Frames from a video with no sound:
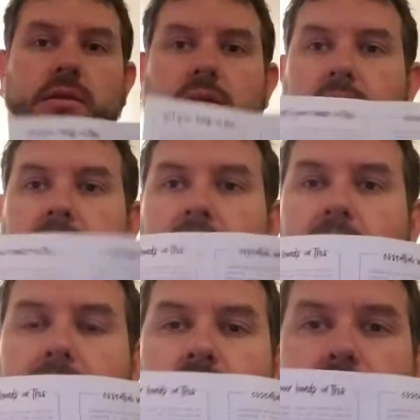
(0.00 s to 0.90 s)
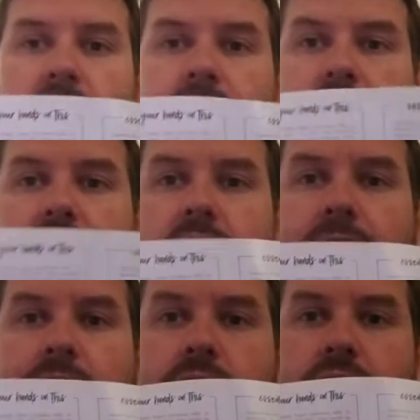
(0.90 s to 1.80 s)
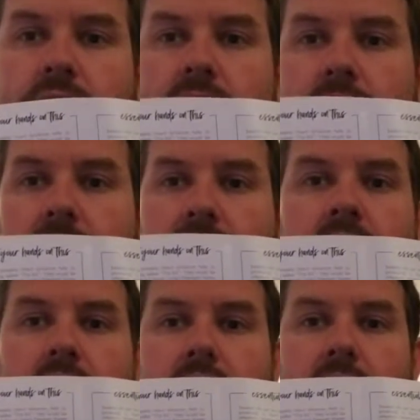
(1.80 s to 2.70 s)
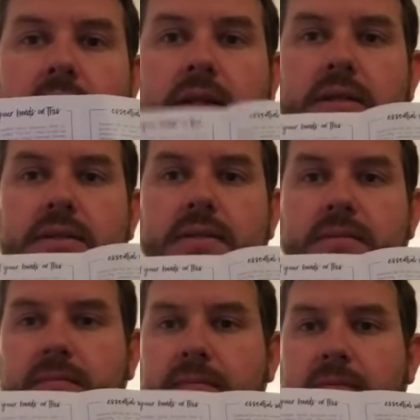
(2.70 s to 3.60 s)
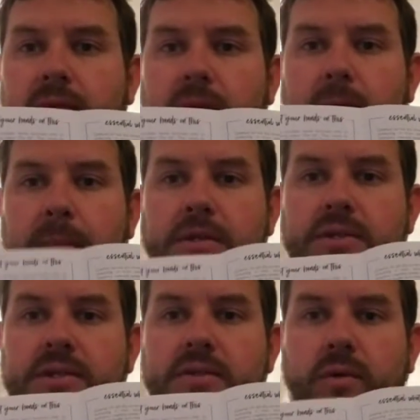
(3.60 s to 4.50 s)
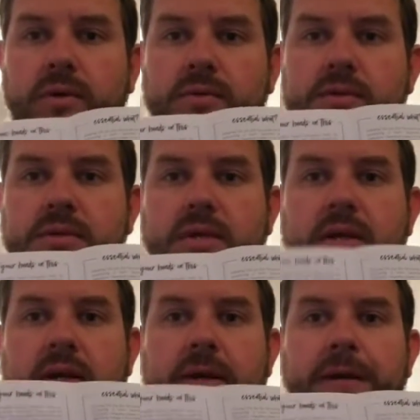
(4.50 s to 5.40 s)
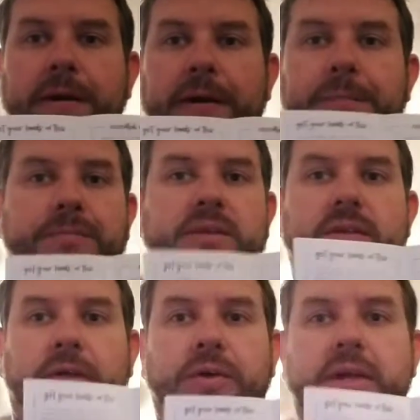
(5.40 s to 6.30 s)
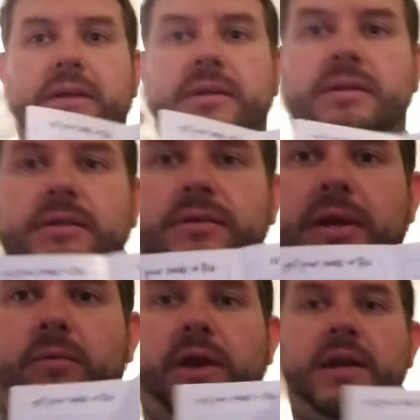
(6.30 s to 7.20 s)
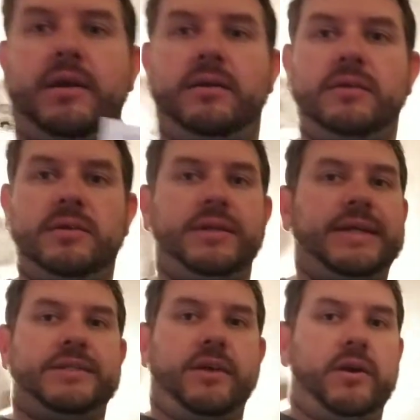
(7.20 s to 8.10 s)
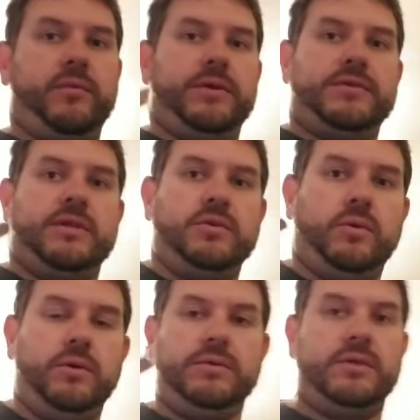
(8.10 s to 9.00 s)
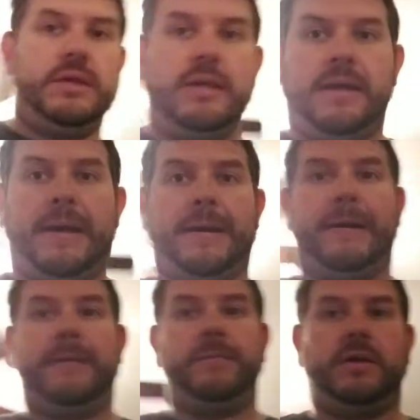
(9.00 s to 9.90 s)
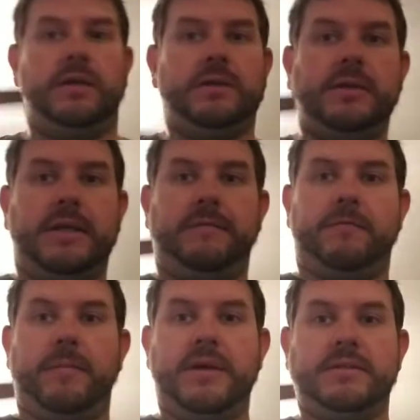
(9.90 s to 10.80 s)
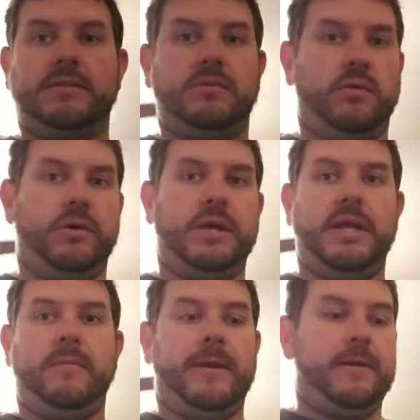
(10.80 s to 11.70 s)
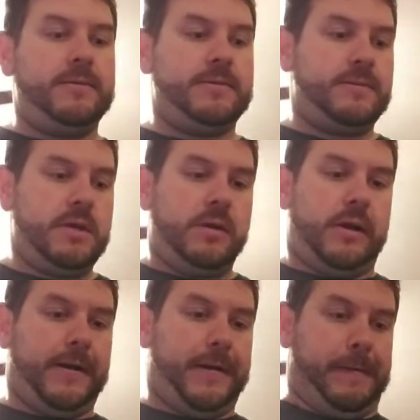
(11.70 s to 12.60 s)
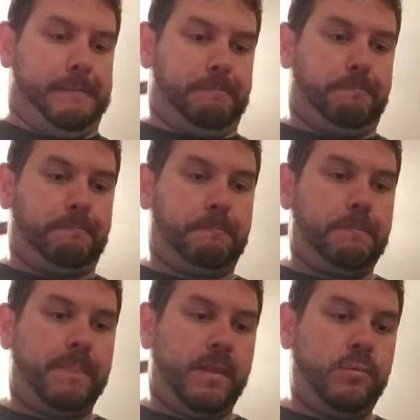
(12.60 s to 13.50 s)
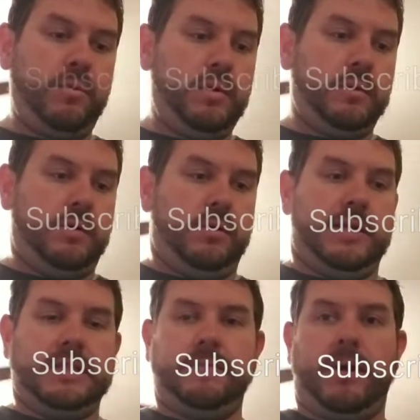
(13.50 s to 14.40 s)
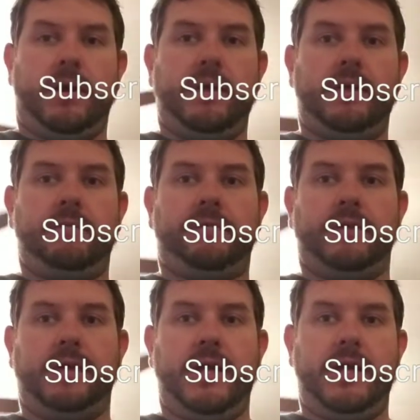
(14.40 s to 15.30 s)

The kit comes with the diffuser and then a bunch of these oils. Um, it's a great, great way to, to get started with essential oils. Uh, you can get it from us or anyone else. Um, that's about it for today.